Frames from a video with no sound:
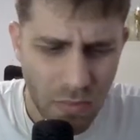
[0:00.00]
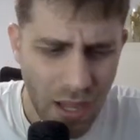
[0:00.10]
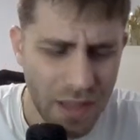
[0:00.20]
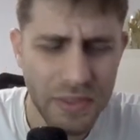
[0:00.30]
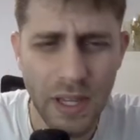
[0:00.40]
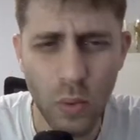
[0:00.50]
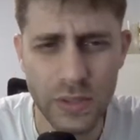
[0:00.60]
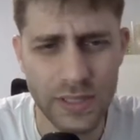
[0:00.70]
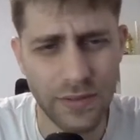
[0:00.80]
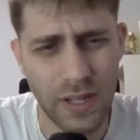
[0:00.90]
I think,
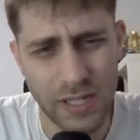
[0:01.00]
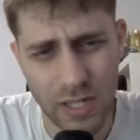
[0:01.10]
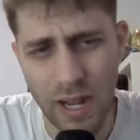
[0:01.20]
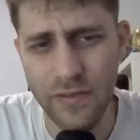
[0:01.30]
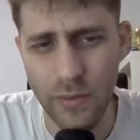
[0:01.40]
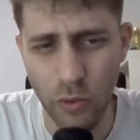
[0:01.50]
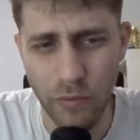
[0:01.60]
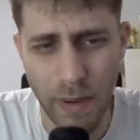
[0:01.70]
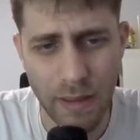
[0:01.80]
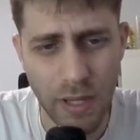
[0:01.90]
was a clever
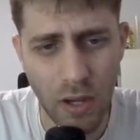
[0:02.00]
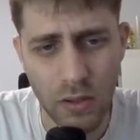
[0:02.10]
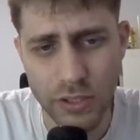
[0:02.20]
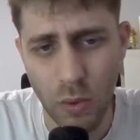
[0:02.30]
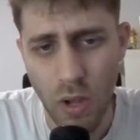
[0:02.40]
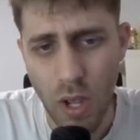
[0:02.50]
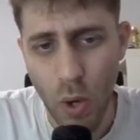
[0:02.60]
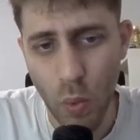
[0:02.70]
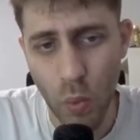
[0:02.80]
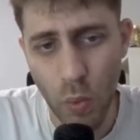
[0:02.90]
move by me. Also,
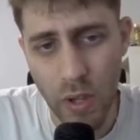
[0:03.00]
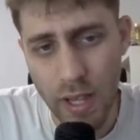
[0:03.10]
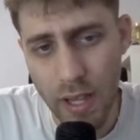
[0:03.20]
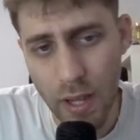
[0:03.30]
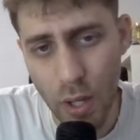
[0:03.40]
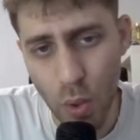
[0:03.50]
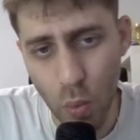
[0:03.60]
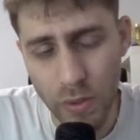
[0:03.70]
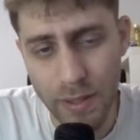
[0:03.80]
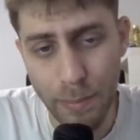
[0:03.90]

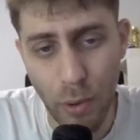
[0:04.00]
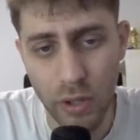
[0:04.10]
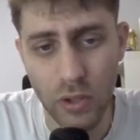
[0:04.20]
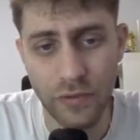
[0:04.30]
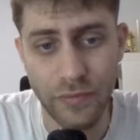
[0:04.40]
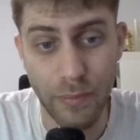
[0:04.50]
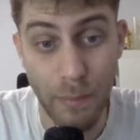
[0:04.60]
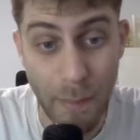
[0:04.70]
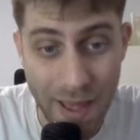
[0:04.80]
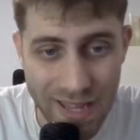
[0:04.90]
with the point of
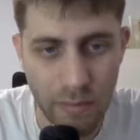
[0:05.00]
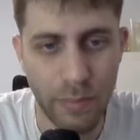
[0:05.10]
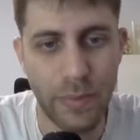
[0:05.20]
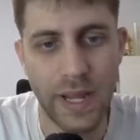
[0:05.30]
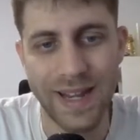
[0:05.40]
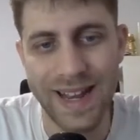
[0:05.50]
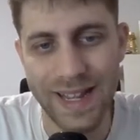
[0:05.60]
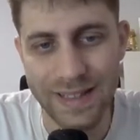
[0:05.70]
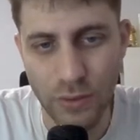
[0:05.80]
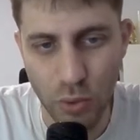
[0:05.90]
maybe playing
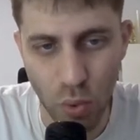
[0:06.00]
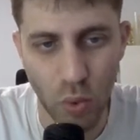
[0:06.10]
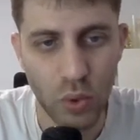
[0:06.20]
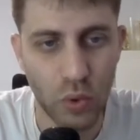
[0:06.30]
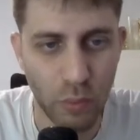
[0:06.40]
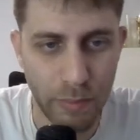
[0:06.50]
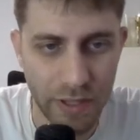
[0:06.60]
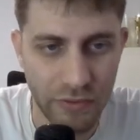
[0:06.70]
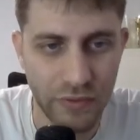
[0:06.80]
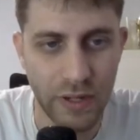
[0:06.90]
knight 2 to
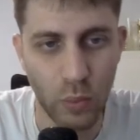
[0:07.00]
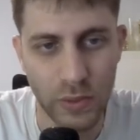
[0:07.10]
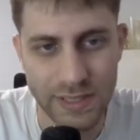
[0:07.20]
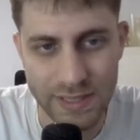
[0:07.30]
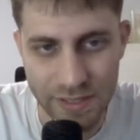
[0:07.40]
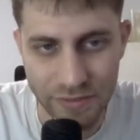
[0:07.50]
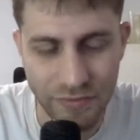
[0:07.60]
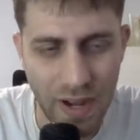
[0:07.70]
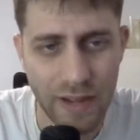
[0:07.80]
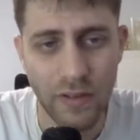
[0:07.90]
b3 with
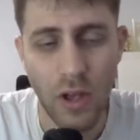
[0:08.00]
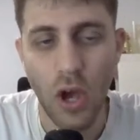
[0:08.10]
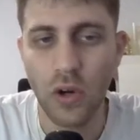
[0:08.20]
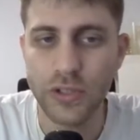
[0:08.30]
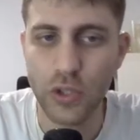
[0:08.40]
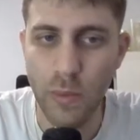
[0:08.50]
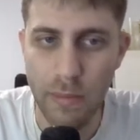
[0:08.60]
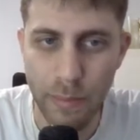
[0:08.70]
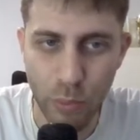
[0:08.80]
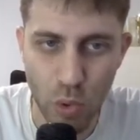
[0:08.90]
c5. Also,
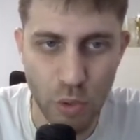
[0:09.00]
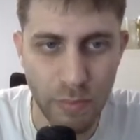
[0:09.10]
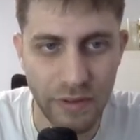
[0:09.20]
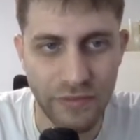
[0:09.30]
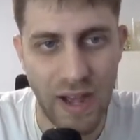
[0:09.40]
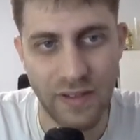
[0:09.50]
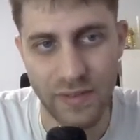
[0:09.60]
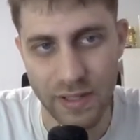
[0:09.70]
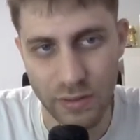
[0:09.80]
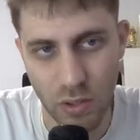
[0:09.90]
maybe push
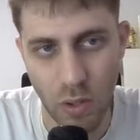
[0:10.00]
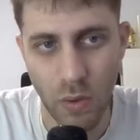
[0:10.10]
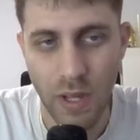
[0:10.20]
b5, and, you know,